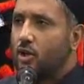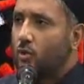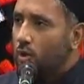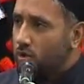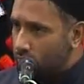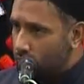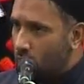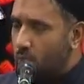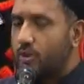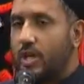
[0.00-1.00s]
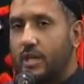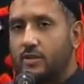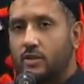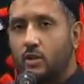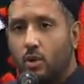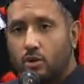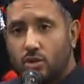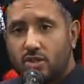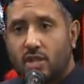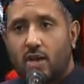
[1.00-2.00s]
You want to know things. You want to
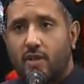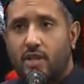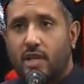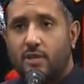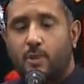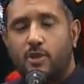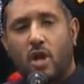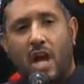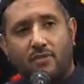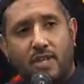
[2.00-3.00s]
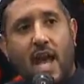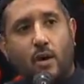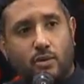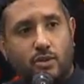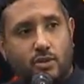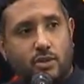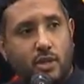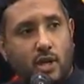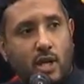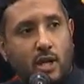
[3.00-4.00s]
discover things, but you have doubts.
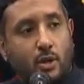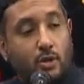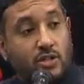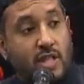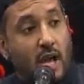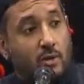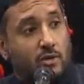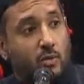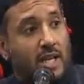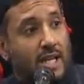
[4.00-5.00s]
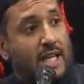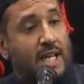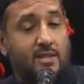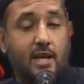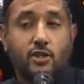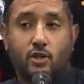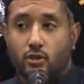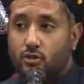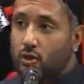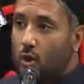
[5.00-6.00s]
Those doubts will eat at
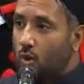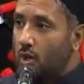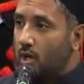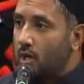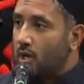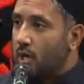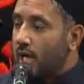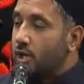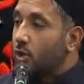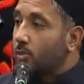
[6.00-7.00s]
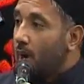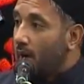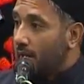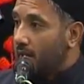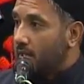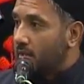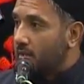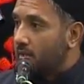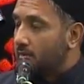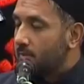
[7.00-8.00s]
your soul and your mind.
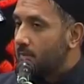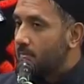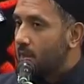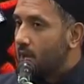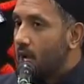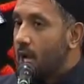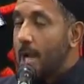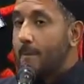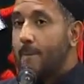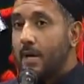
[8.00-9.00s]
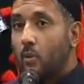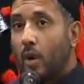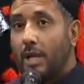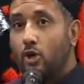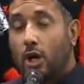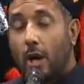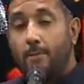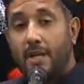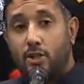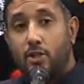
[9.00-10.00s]
But when you
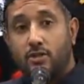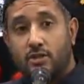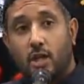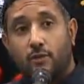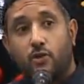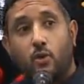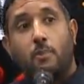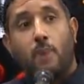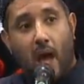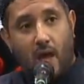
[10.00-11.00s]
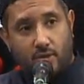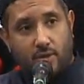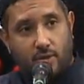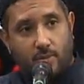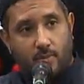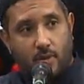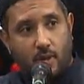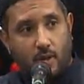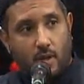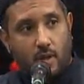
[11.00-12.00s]
commit yourself to a path,
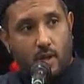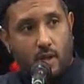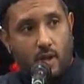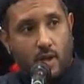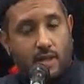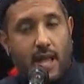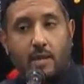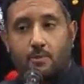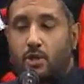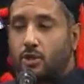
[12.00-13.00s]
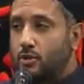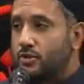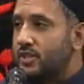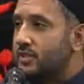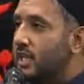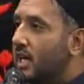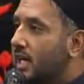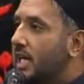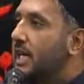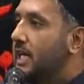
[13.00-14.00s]
that produces
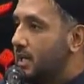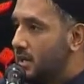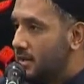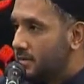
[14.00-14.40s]
yaqeen.